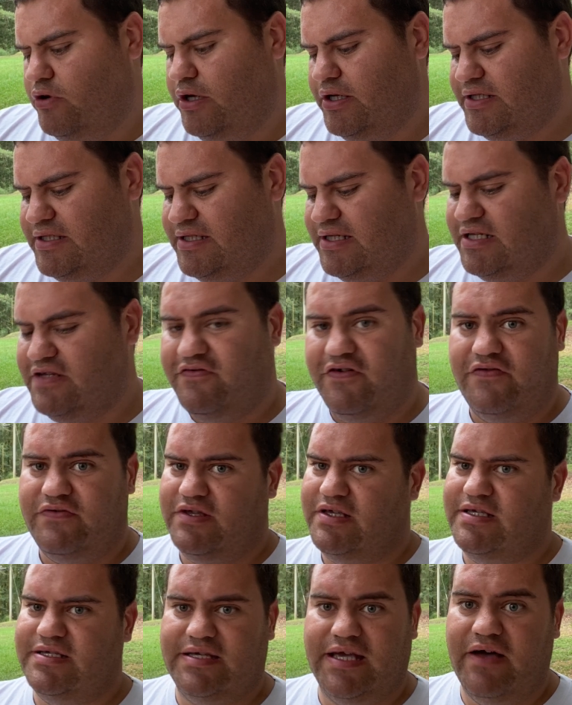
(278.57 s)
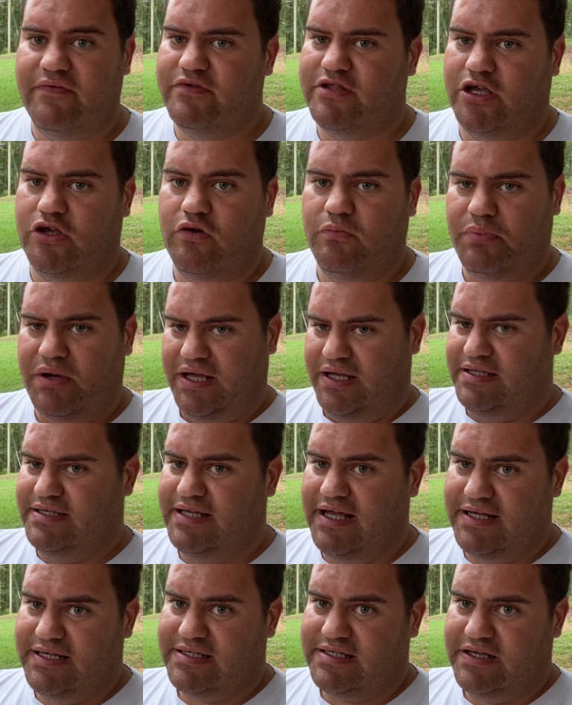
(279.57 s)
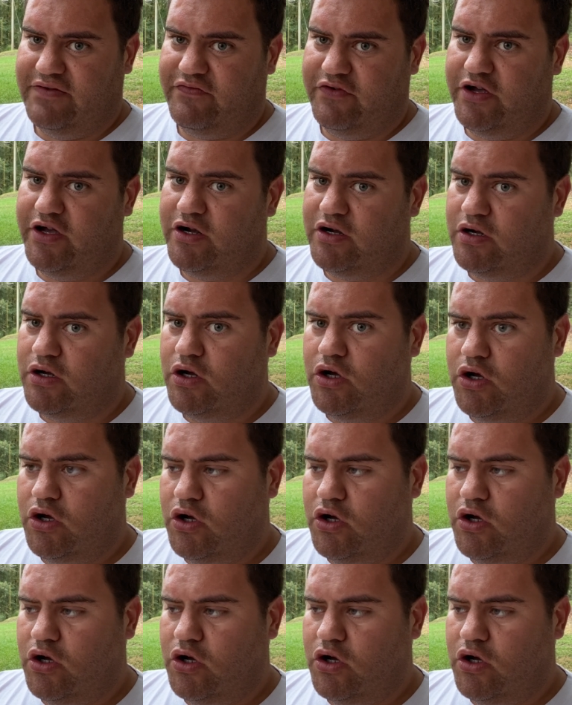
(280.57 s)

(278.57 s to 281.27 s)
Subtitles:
657 that you pay in taxes every year